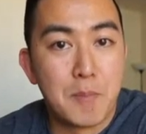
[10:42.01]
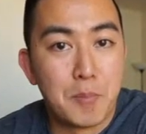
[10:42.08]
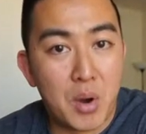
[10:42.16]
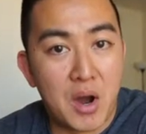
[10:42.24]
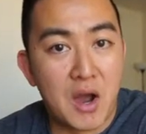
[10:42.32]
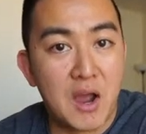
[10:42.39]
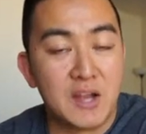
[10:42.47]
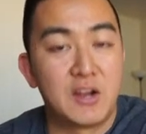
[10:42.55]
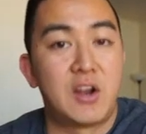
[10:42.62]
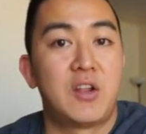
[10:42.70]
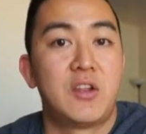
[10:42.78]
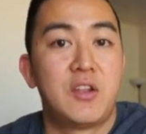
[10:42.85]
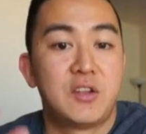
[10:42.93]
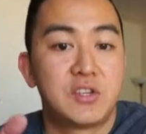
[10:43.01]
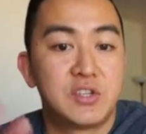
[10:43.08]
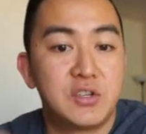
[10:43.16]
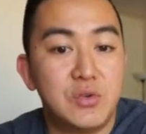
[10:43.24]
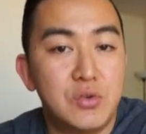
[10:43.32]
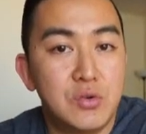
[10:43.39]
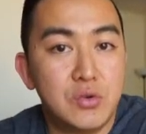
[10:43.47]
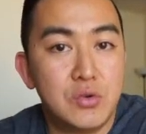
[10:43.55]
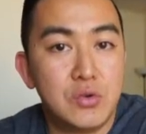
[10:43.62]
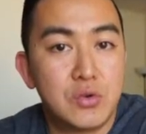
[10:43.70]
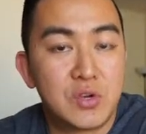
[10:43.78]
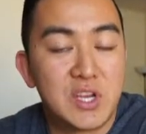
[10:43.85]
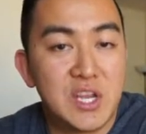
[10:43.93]
but
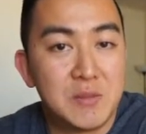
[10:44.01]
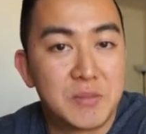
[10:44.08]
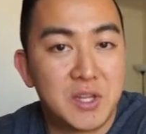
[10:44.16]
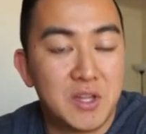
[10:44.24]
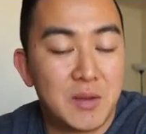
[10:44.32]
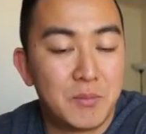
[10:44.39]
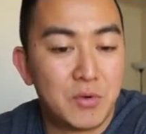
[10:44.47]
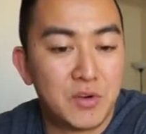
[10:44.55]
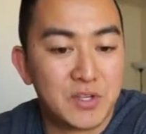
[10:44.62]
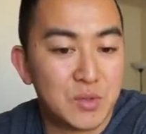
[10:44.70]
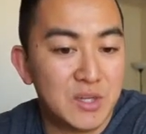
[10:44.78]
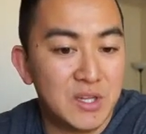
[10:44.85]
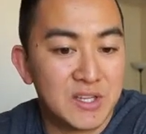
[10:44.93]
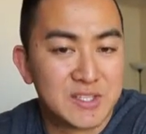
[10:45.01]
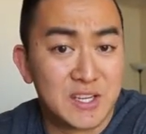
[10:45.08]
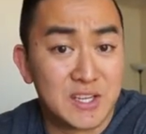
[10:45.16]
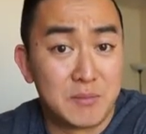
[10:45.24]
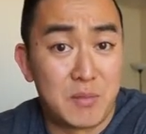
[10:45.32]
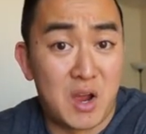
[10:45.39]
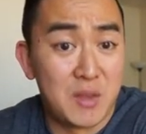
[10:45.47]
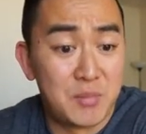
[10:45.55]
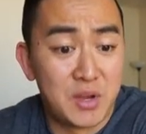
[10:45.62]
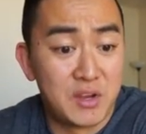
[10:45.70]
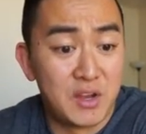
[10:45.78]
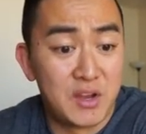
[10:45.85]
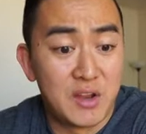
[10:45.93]
to keep the numbers realistic in my
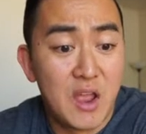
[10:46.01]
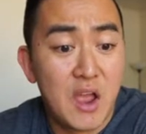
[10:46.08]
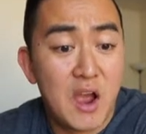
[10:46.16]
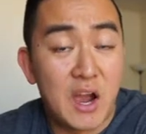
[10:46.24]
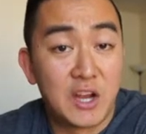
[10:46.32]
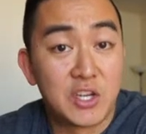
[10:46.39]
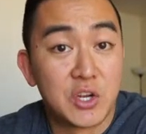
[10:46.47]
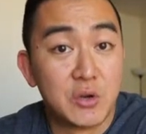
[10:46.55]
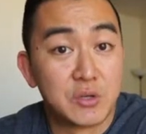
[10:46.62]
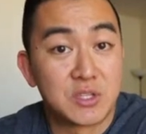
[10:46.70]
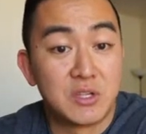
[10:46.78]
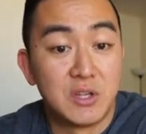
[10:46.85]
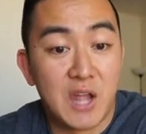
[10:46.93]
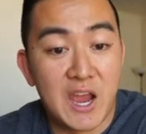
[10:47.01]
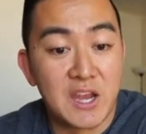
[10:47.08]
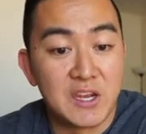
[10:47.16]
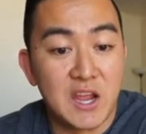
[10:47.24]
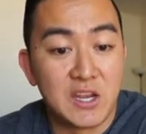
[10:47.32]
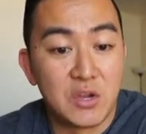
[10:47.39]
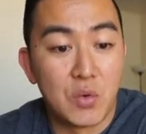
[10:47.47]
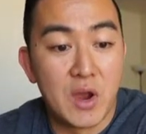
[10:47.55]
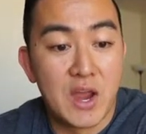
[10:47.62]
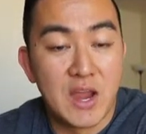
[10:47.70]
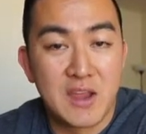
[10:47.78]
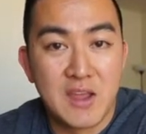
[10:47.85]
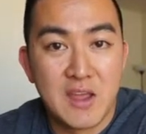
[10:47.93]
opinion, I chose light
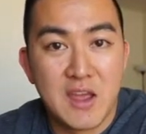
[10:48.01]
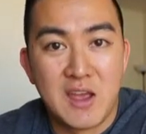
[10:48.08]
anyway,